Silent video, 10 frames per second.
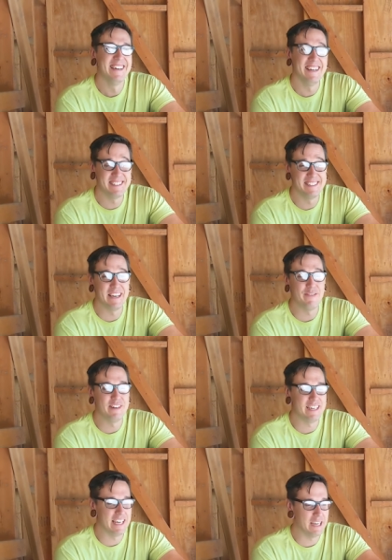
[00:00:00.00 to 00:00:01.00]
it's a
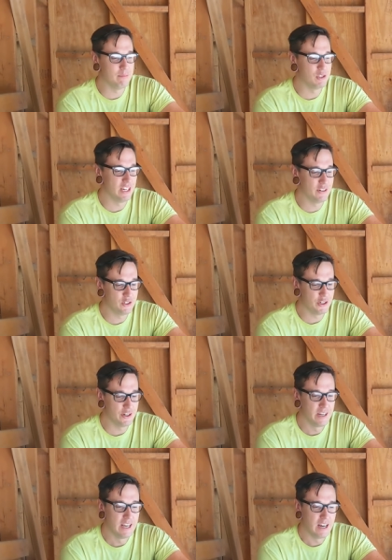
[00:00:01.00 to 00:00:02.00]
definite game
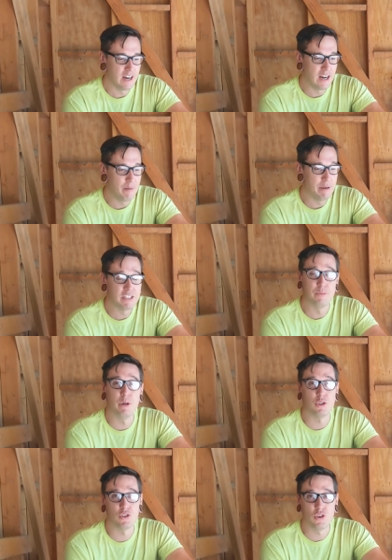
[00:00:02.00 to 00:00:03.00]
changer. Um, it's
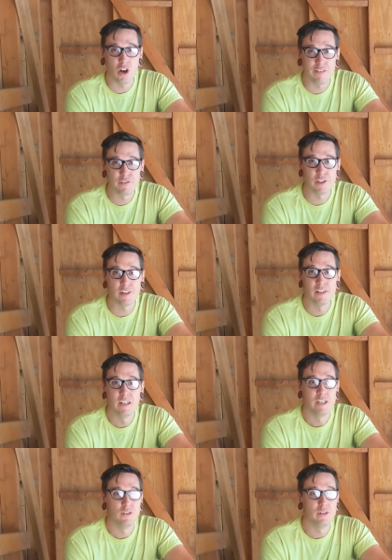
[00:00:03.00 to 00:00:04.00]
much softer,
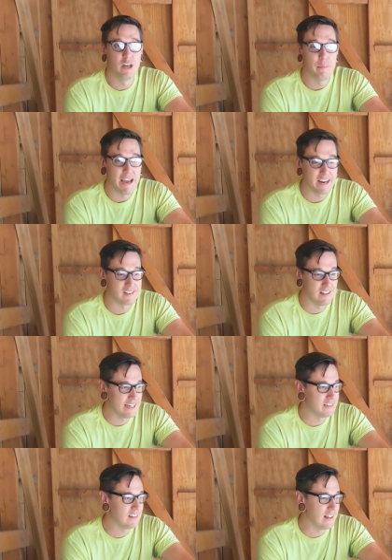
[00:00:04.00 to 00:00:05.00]
so the alpacas
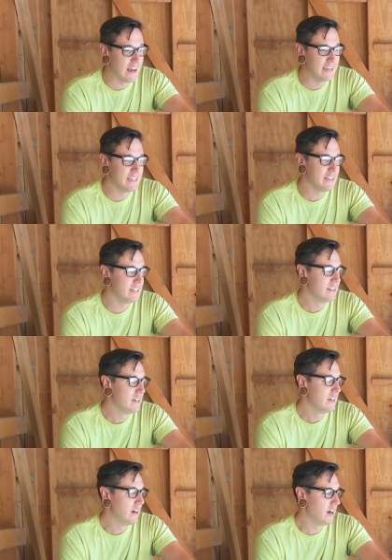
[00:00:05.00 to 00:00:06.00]
like to lie in it.
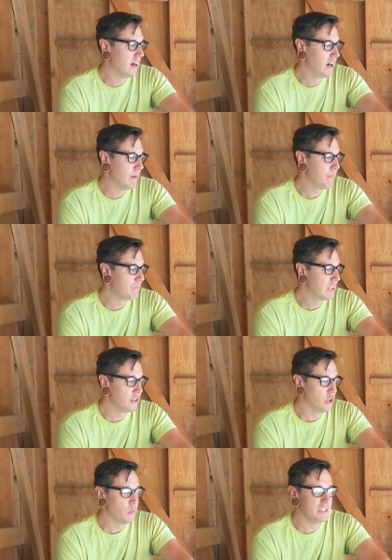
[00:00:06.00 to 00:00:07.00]
Um, and
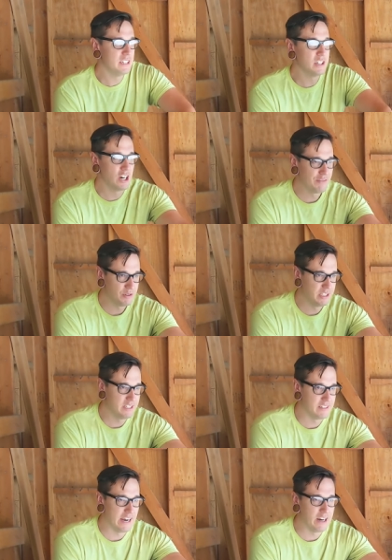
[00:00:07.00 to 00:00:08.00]
you know, we didn't cover the
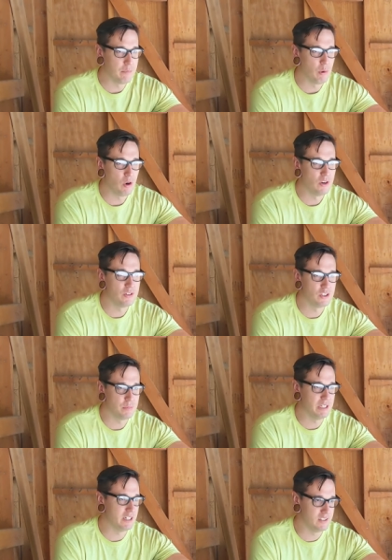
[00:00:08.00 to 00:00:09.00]
entire barn
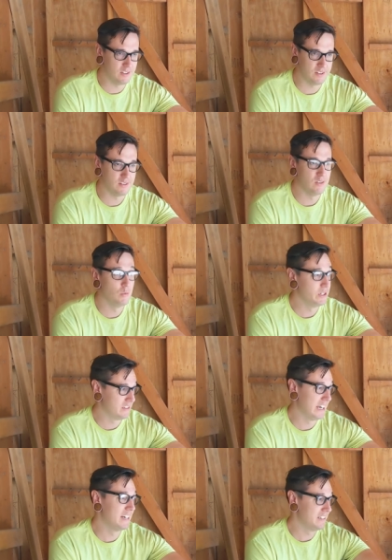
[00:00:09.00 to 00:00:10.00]
just because we
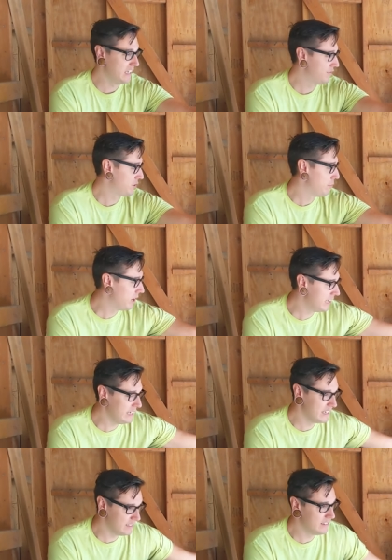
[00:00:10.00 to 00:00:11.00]
decided to save some
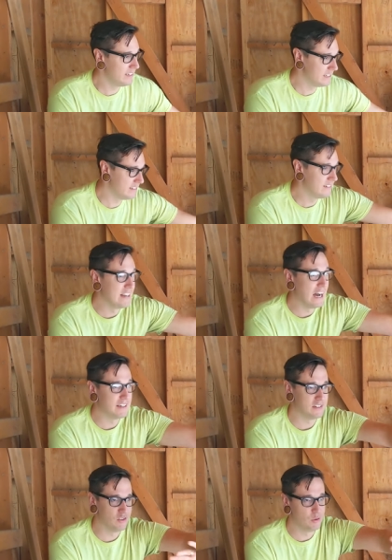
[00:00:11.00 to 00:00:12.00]
money and, and
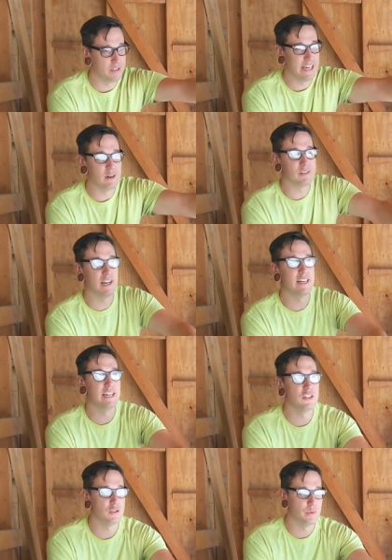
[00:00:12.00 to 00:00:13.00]
not do the outside
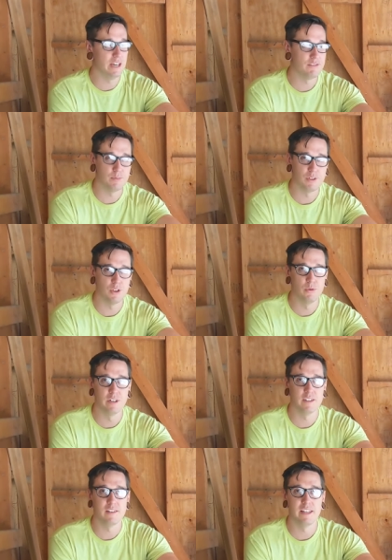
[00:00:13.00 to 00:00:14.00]
edge, so we have some stone
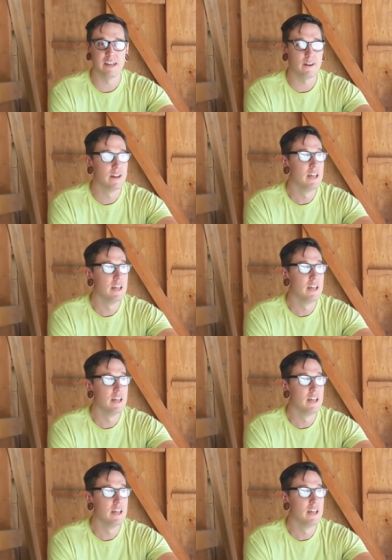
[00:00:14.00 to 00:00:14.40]
dust there.